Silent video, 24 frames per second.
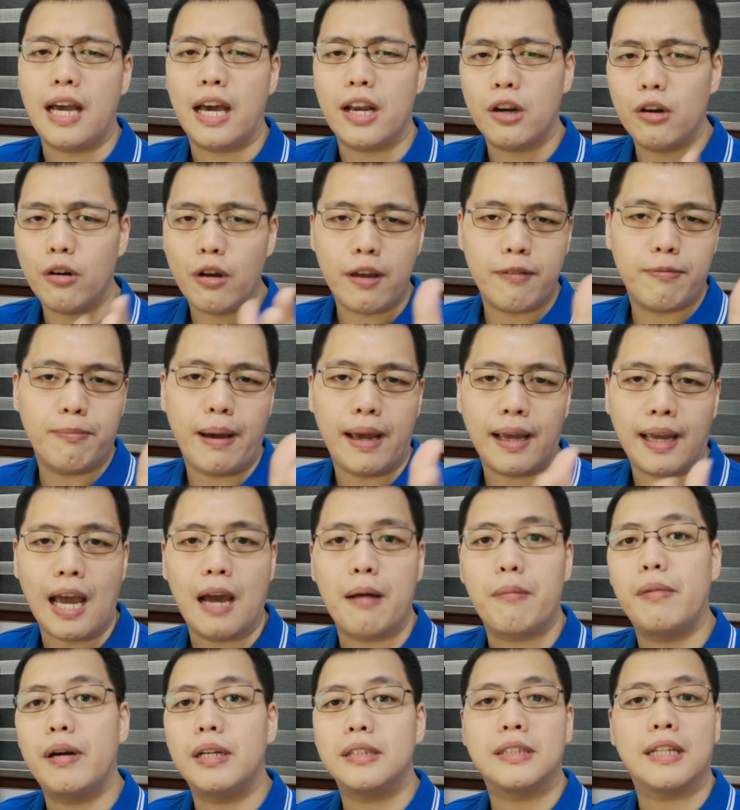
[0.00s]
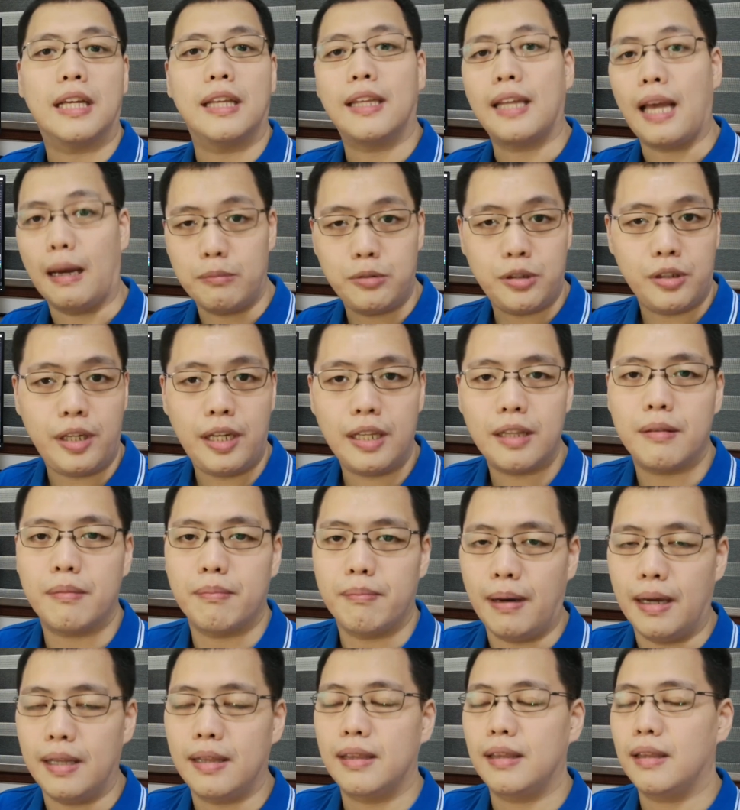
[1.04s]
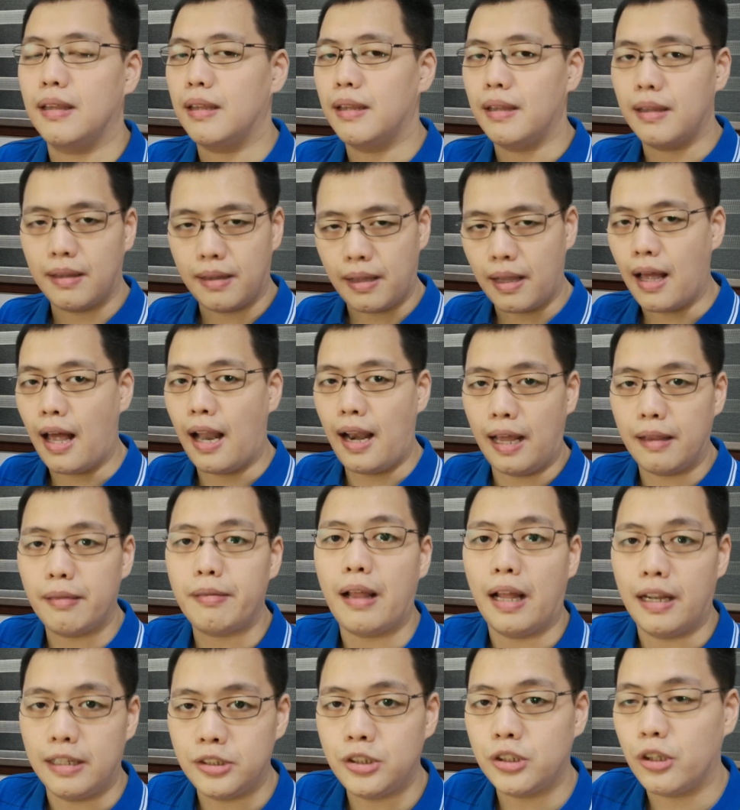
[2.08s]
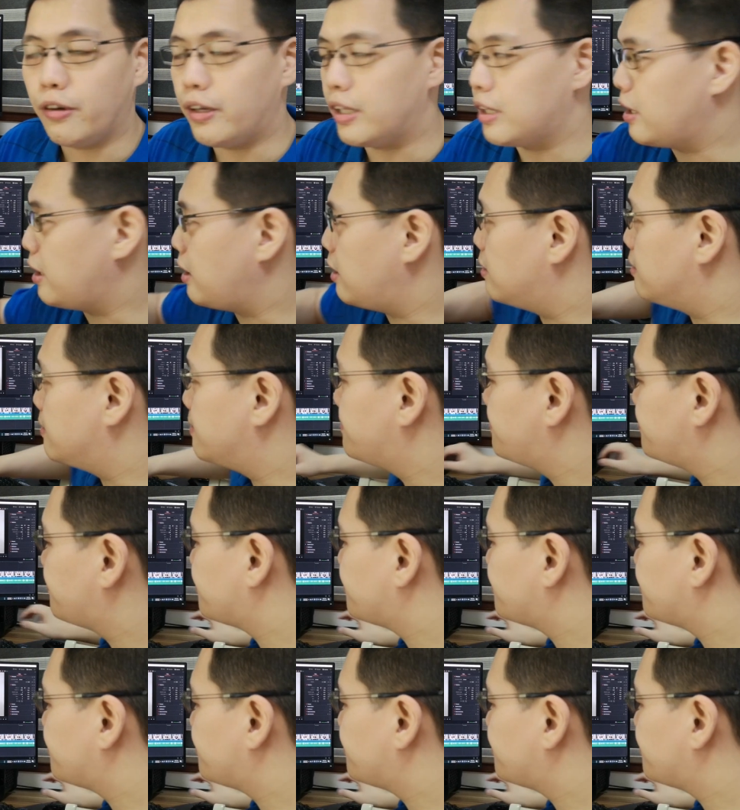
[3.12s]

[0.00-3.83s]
I don't know if my cameras can capture it, but I'll show it to you.